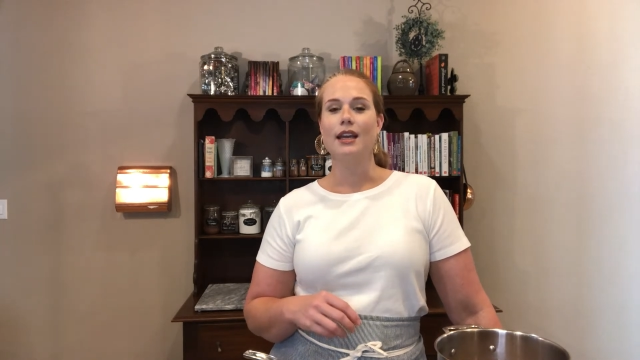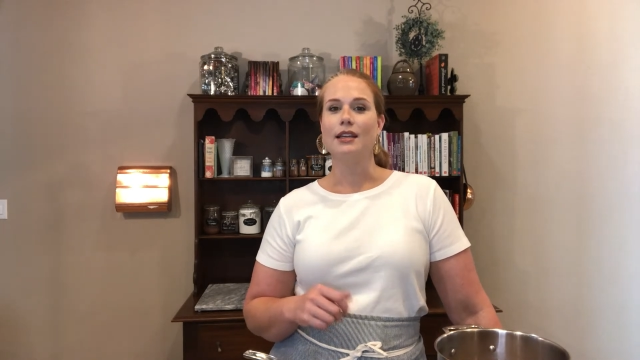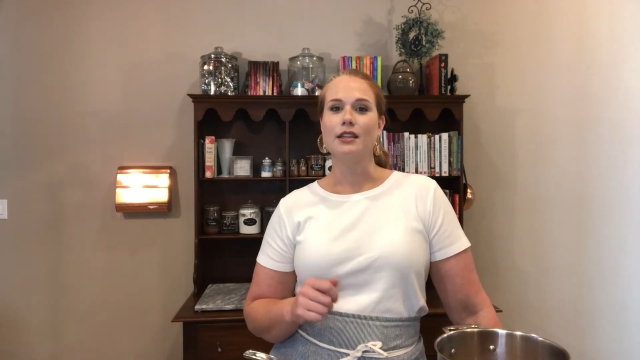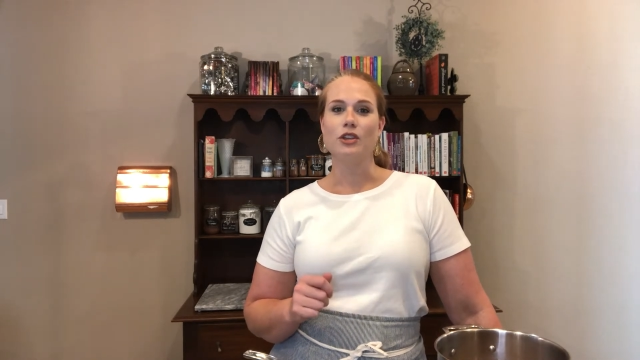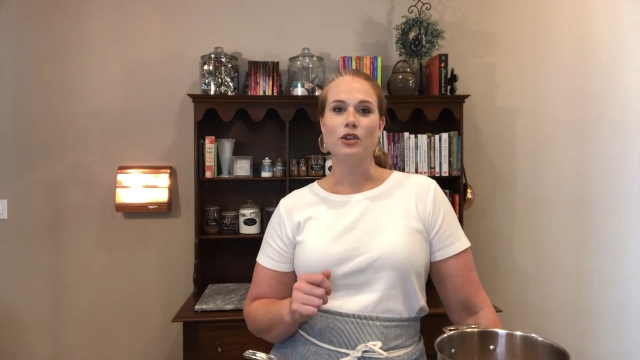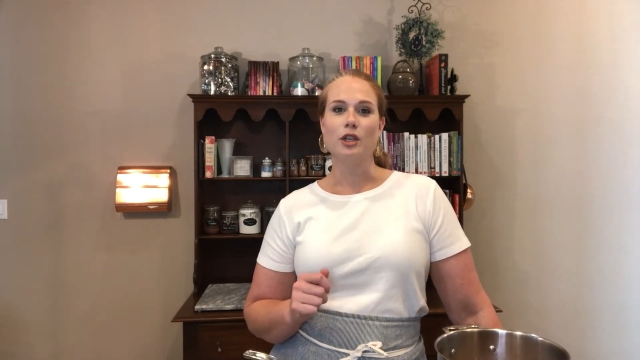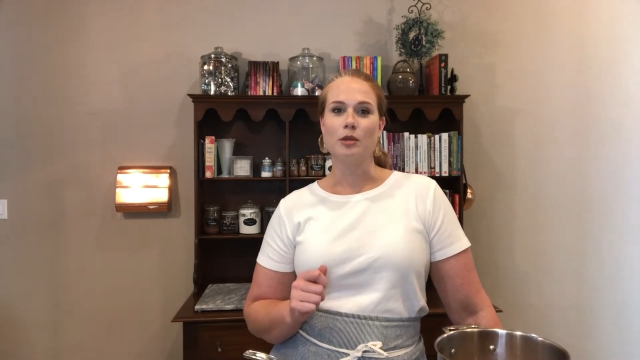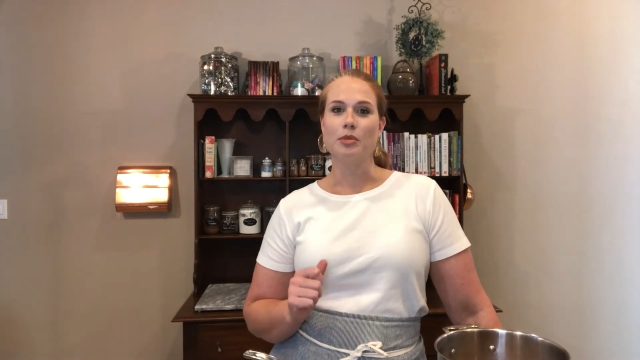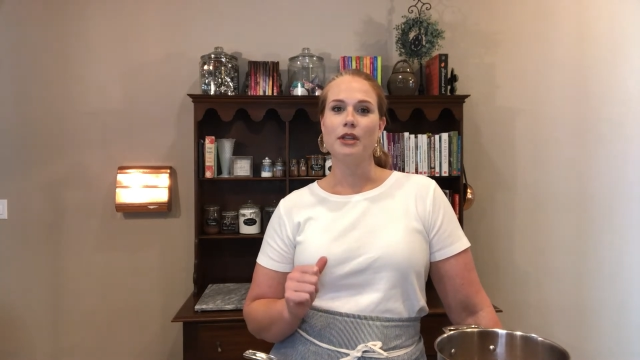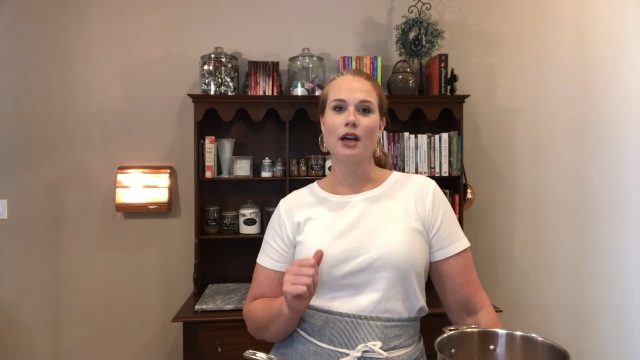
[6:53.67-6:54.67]
and that you
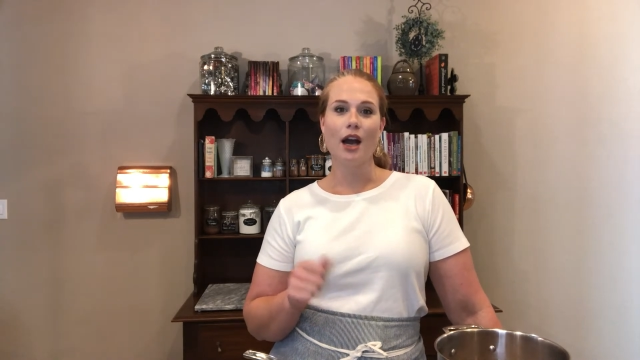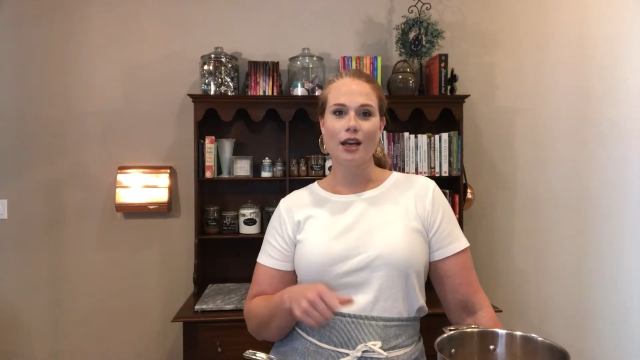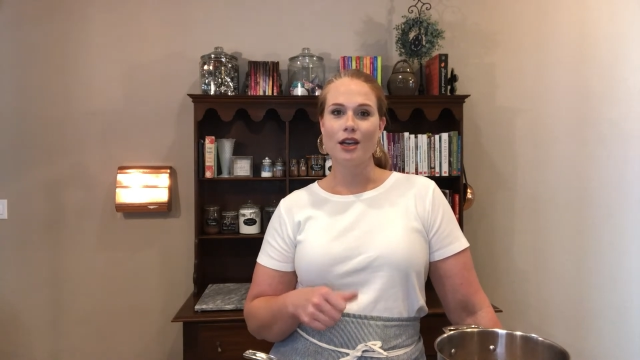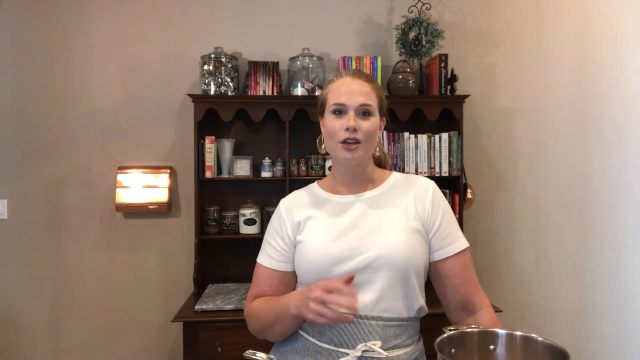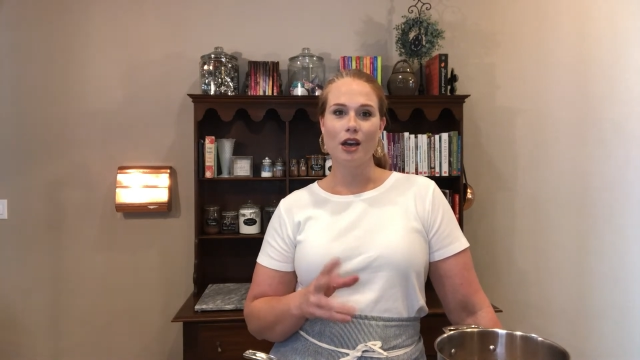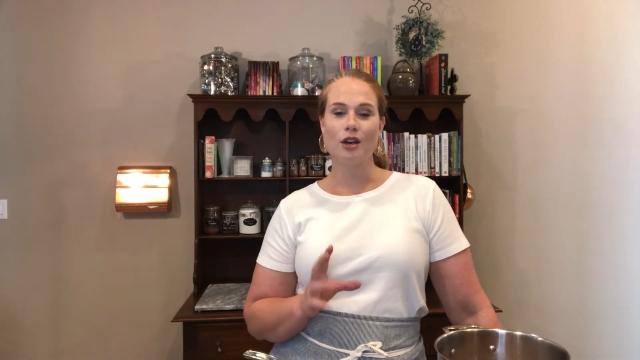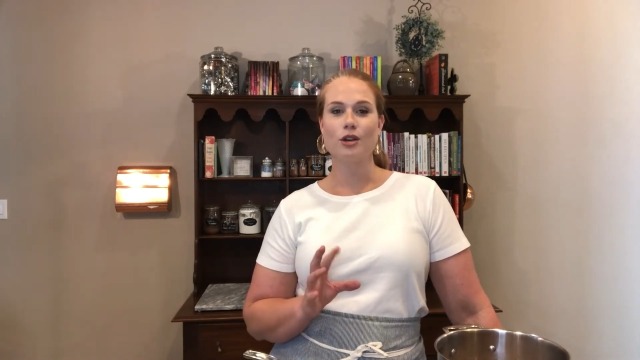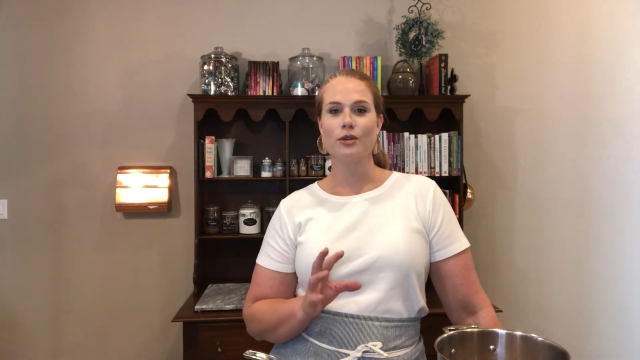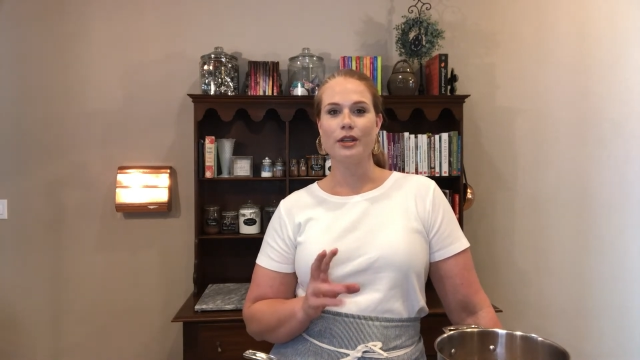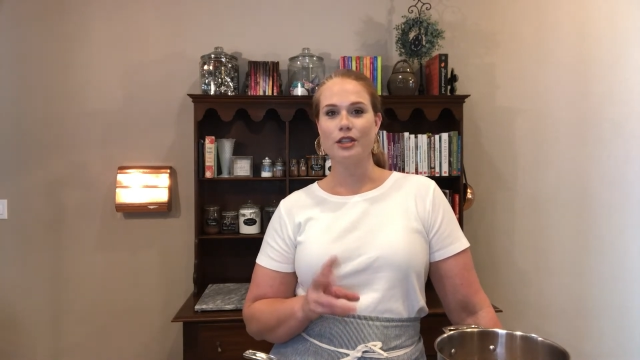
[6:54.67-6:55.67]
can put the hot
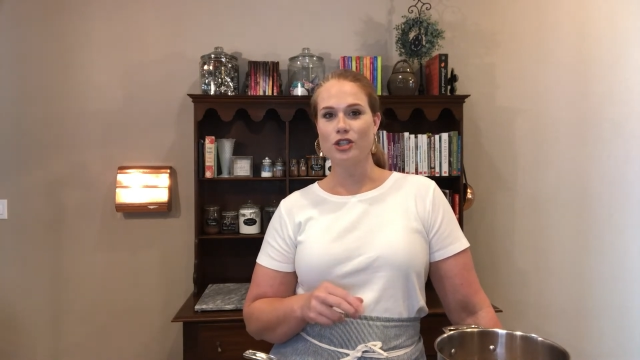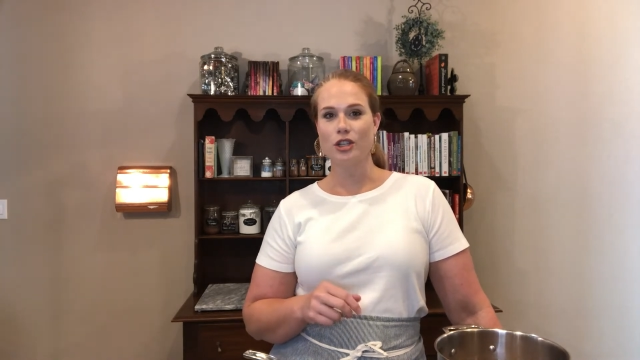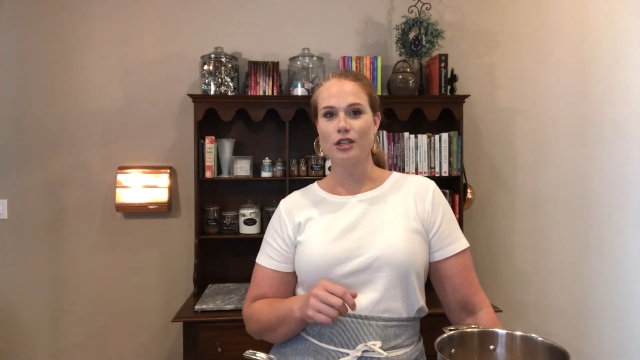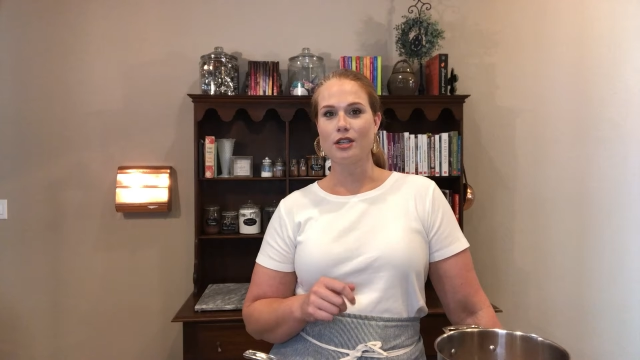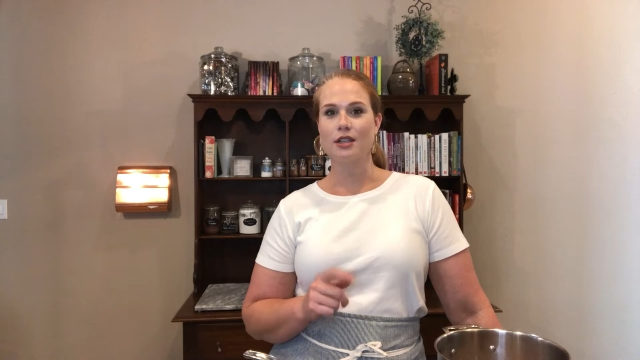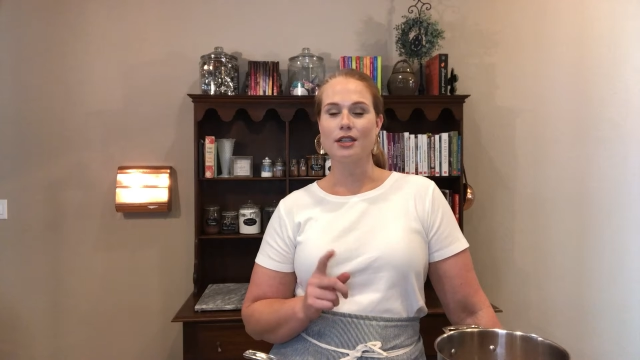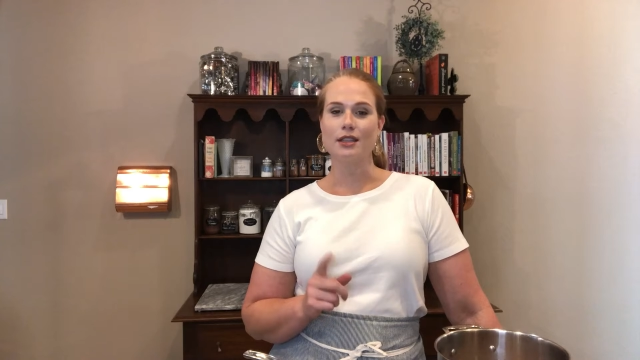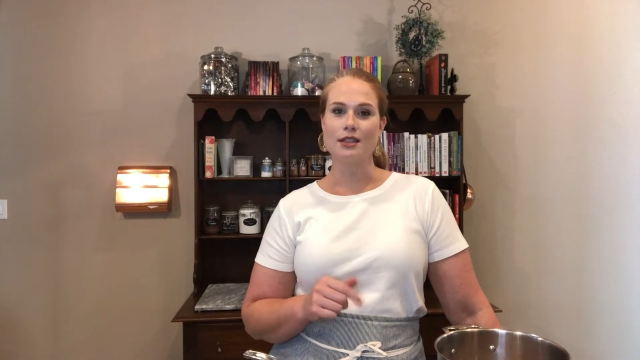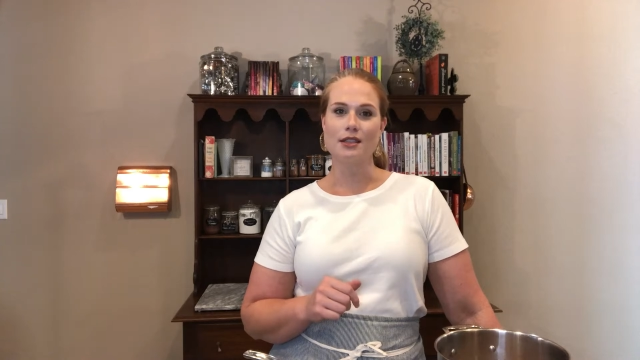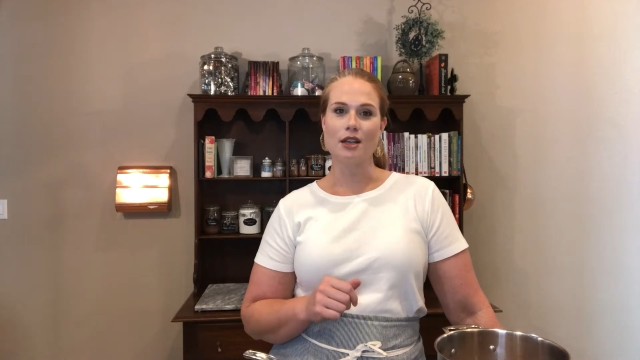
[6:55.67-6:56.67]
cocoa and the sugar
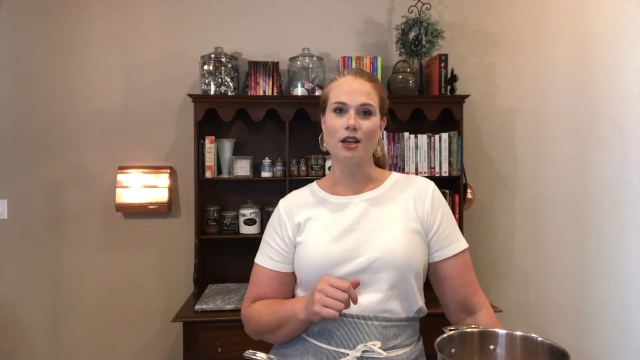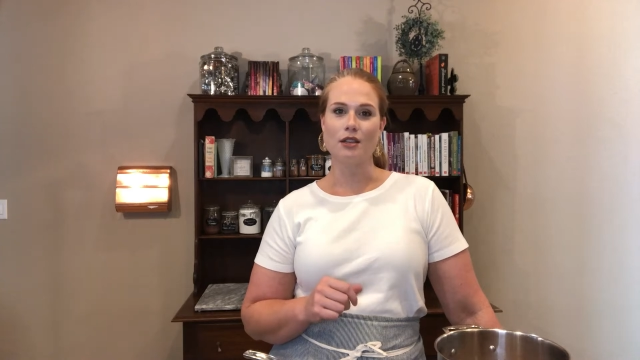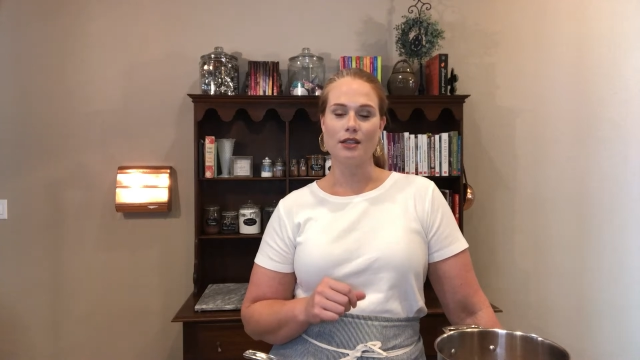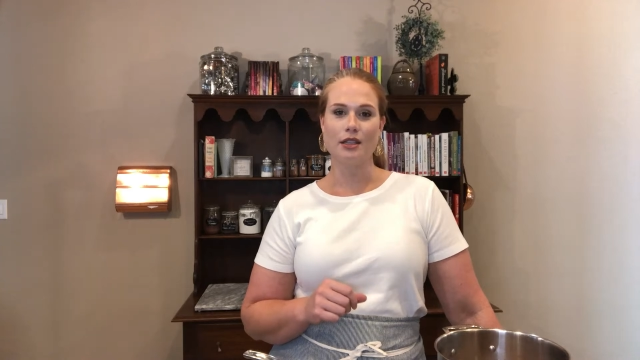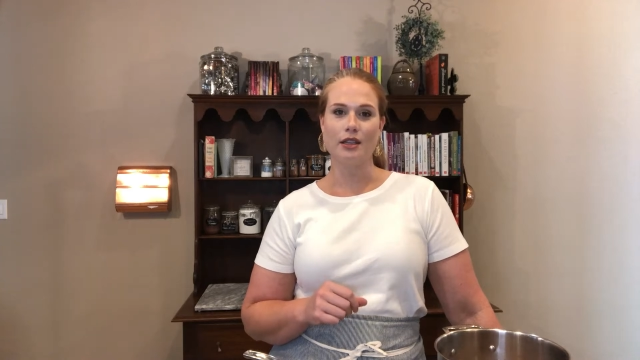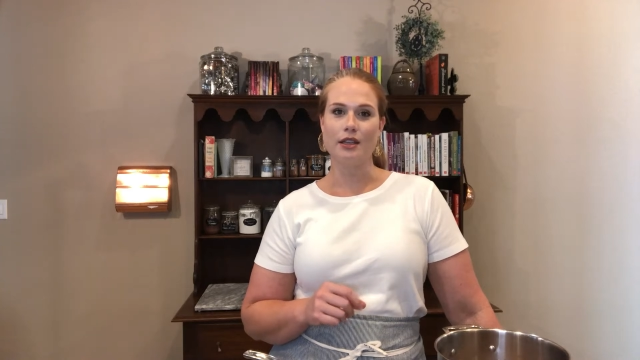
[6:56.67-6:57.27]
and the salt